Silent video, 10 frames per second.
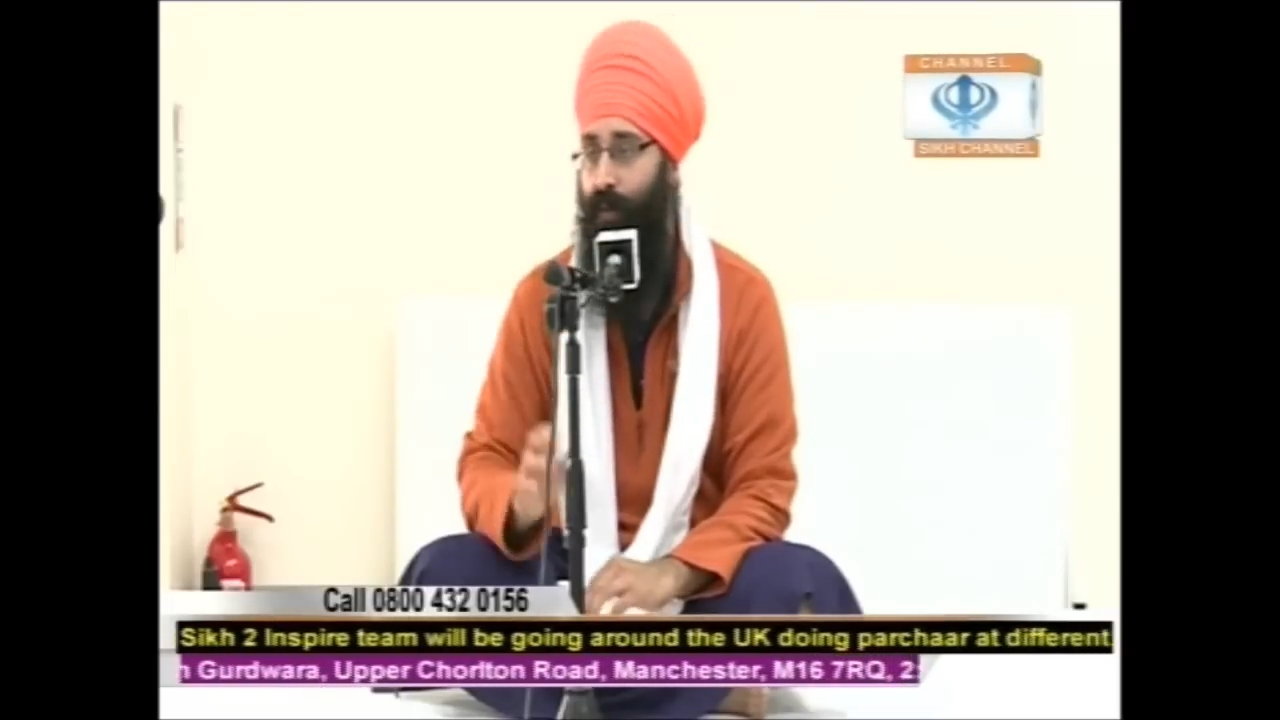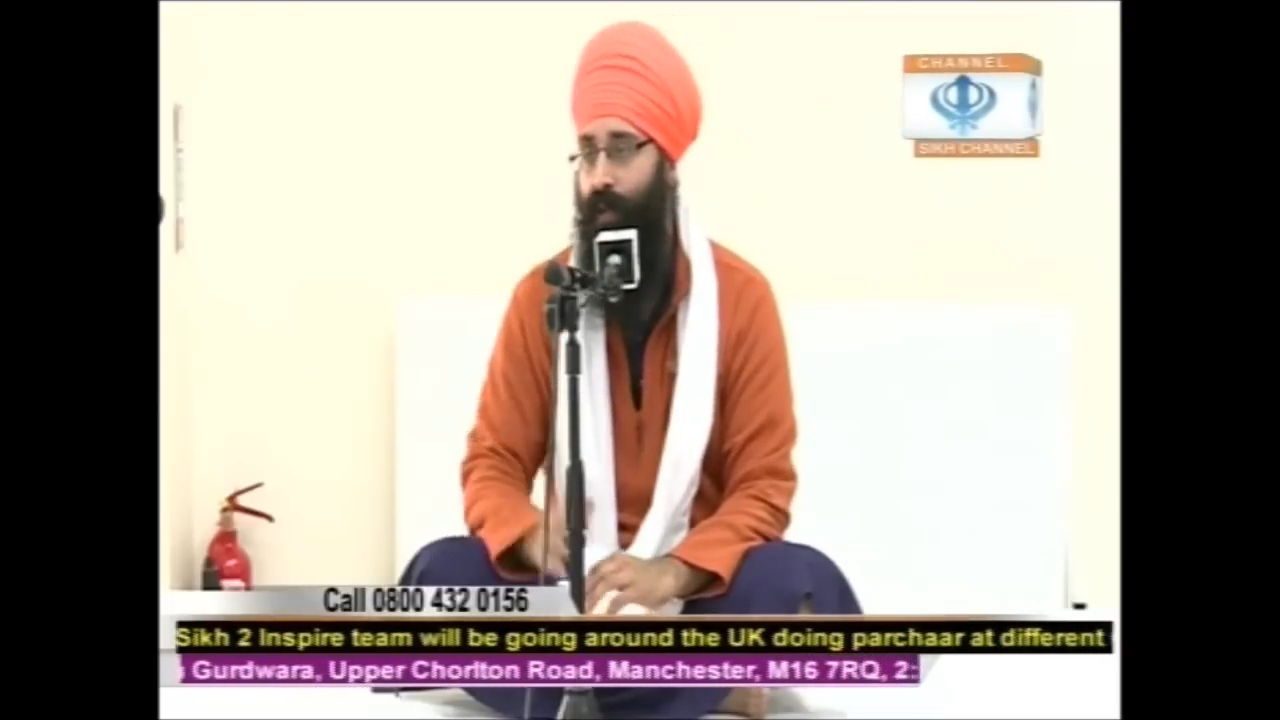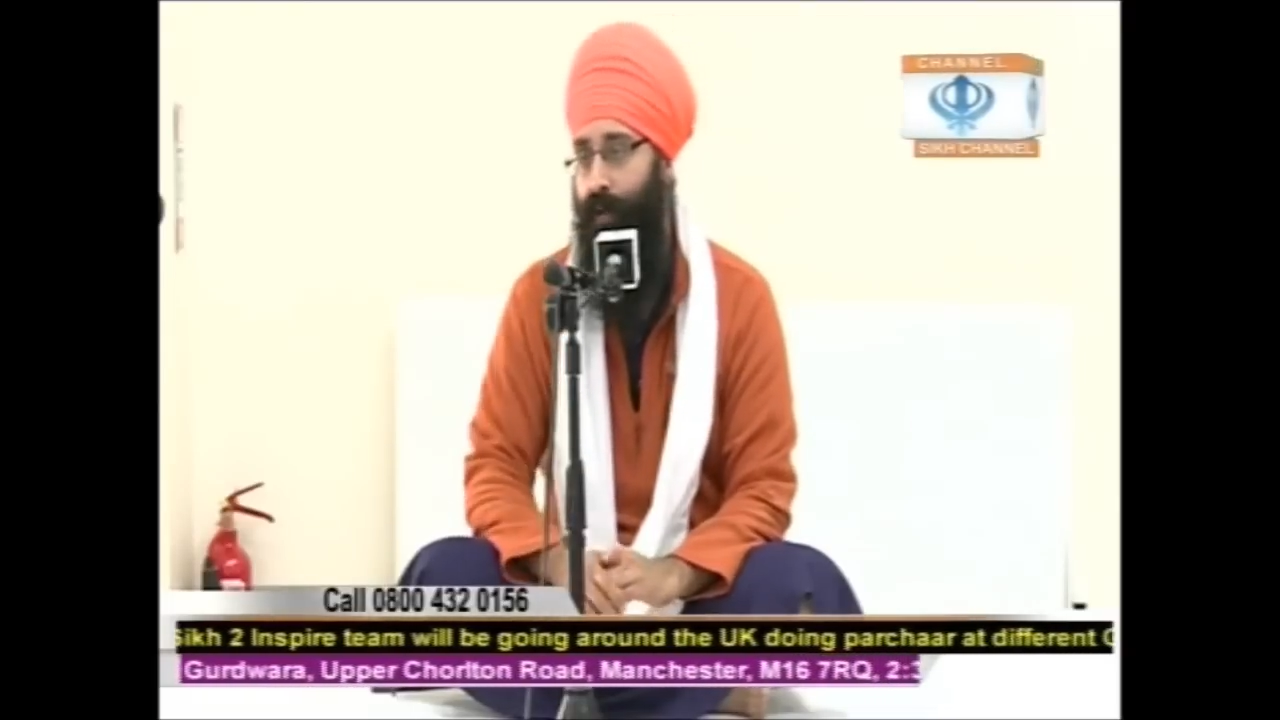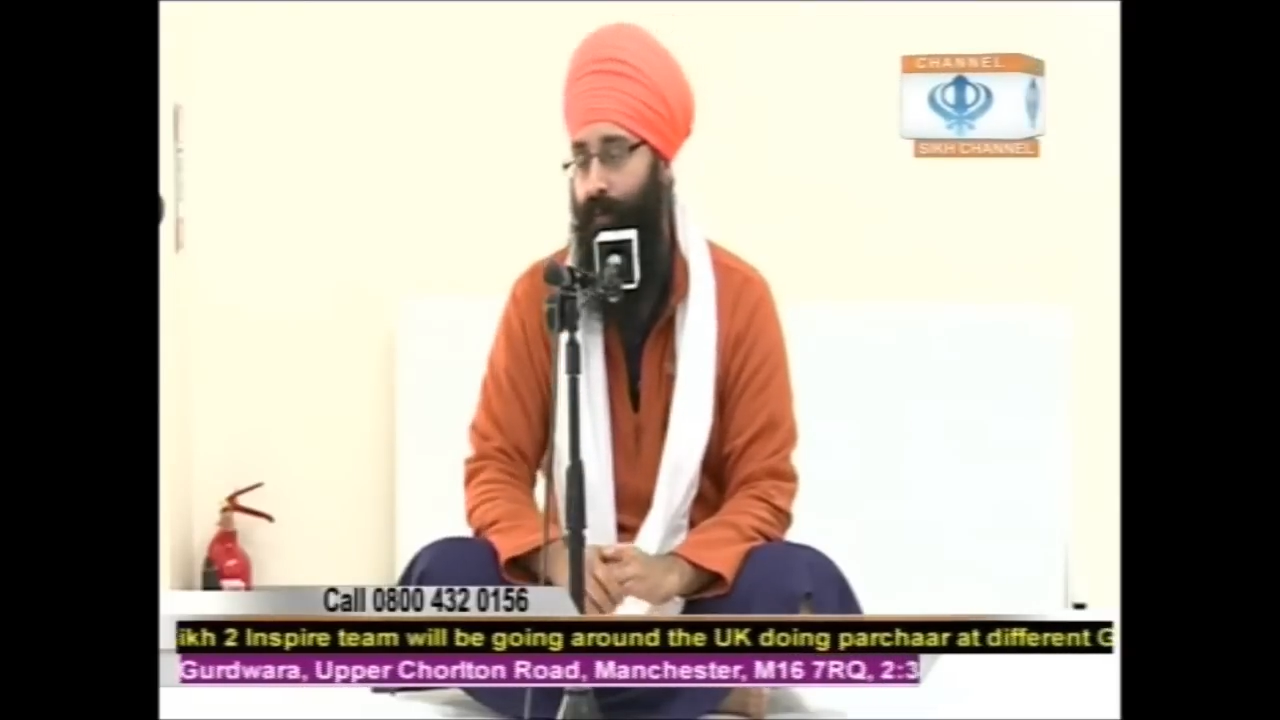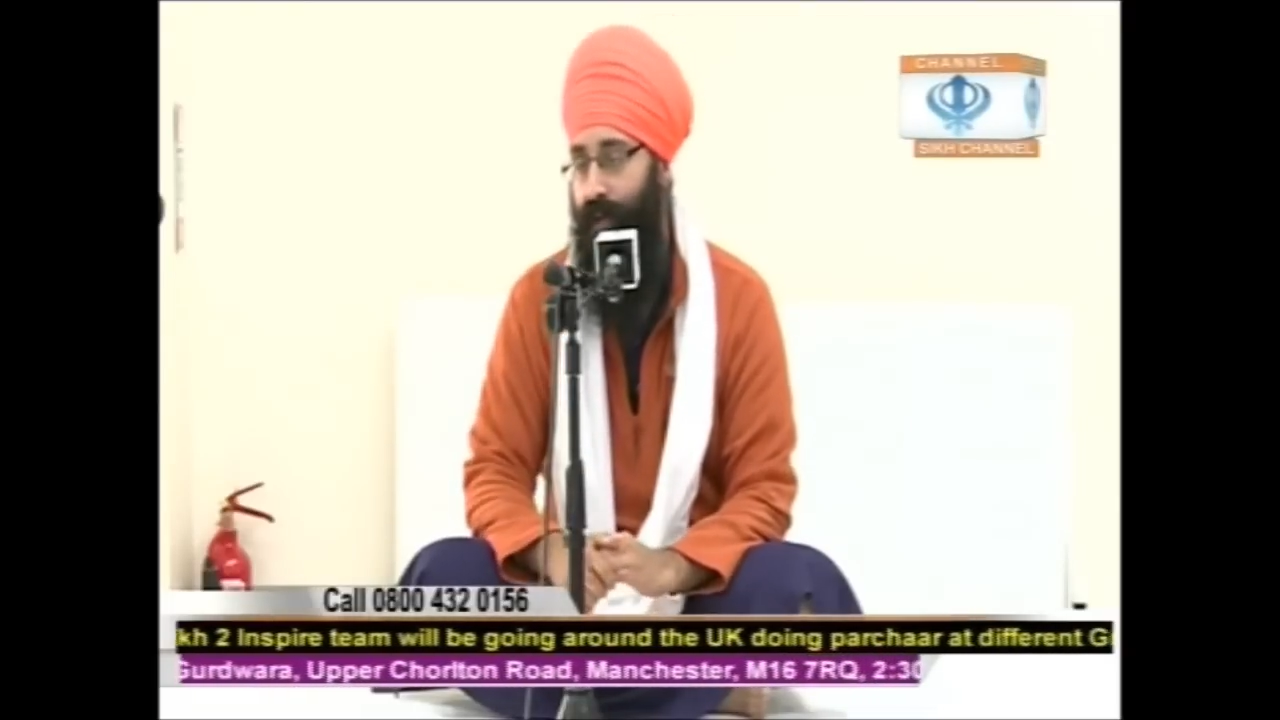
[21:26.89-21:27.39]

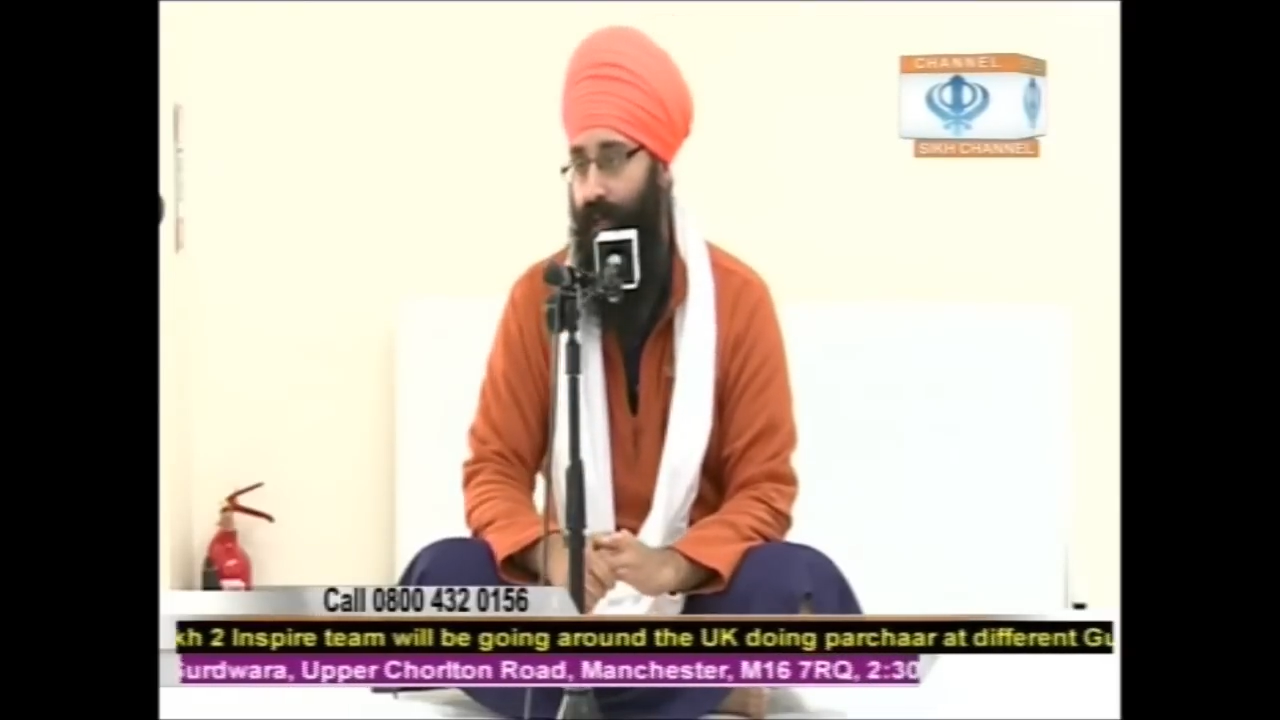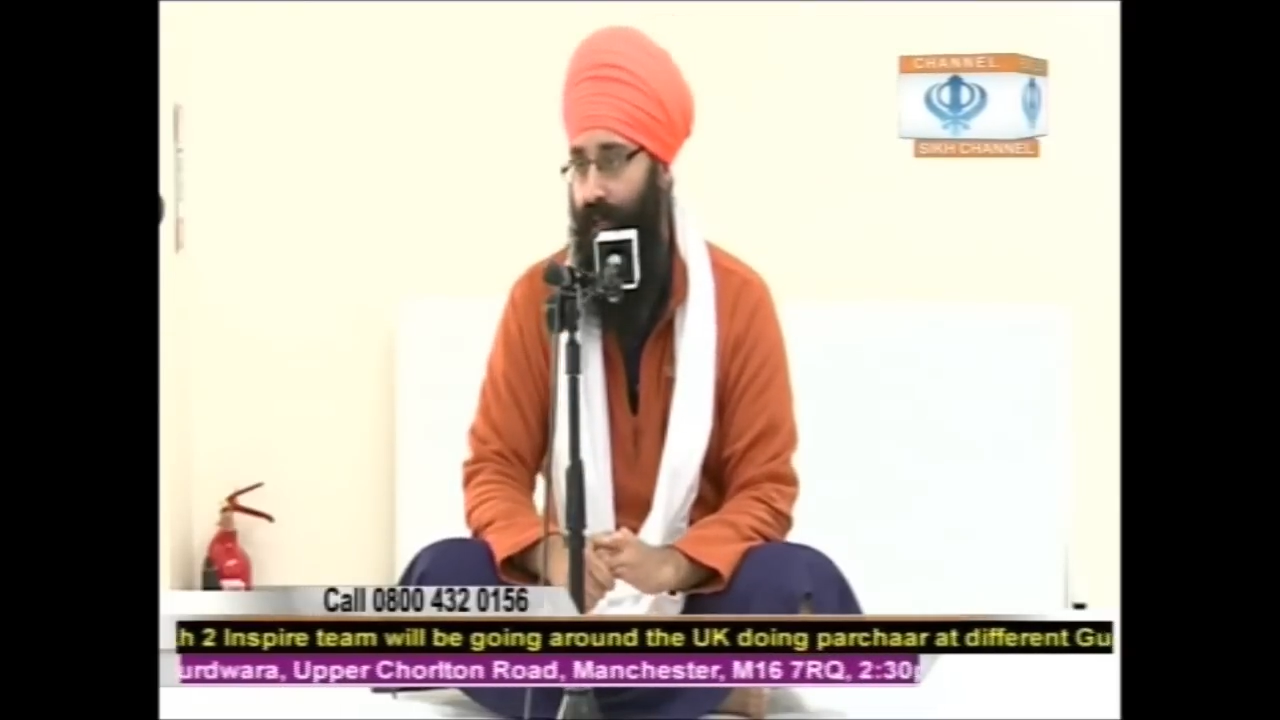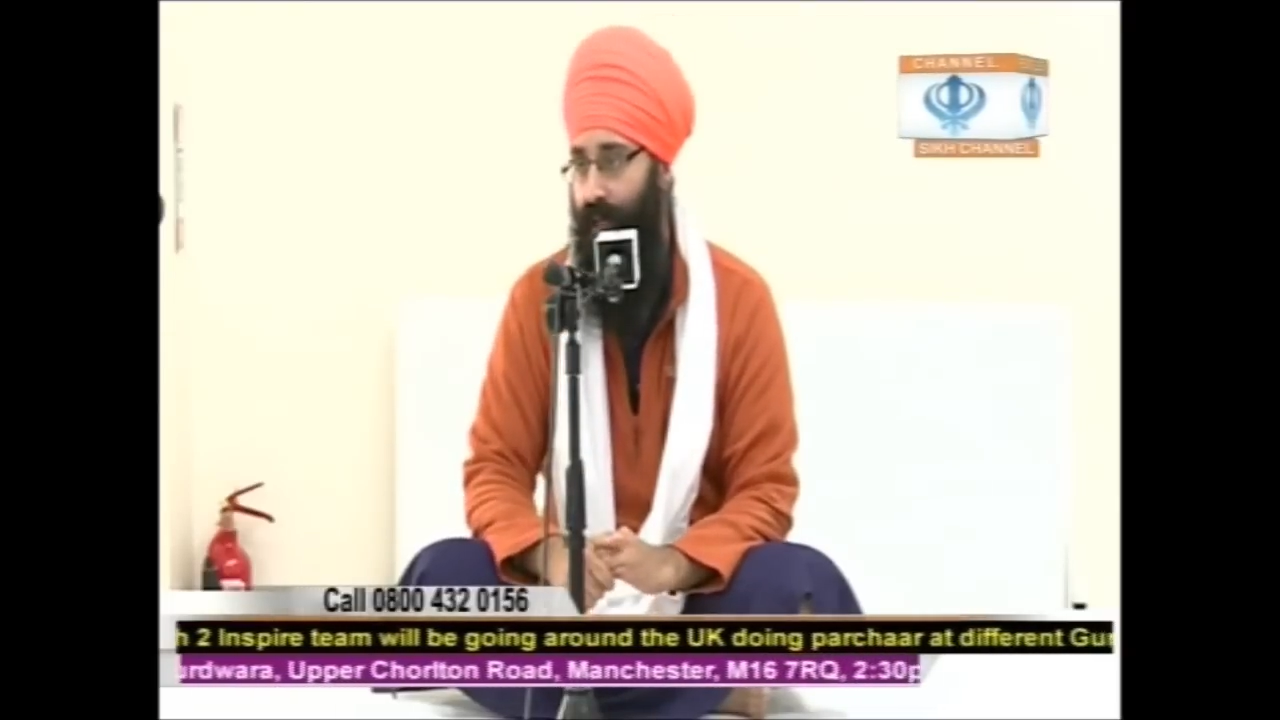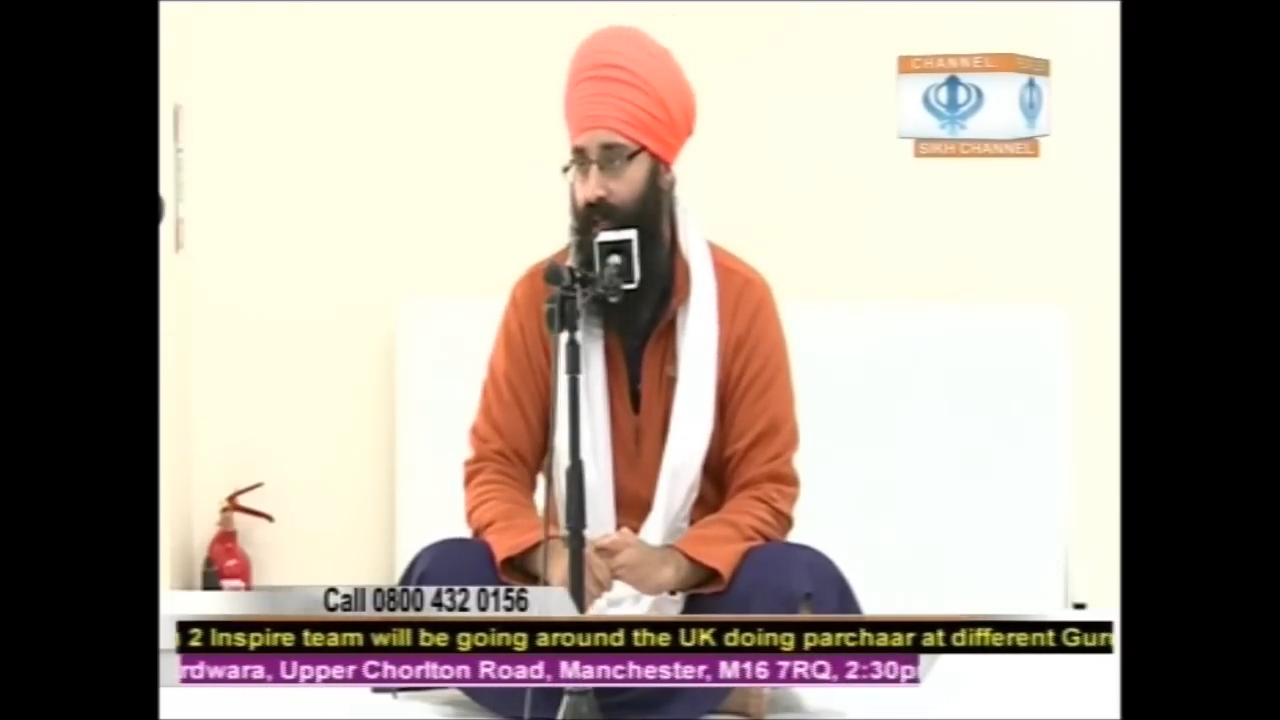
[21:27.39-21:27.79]
want to put it.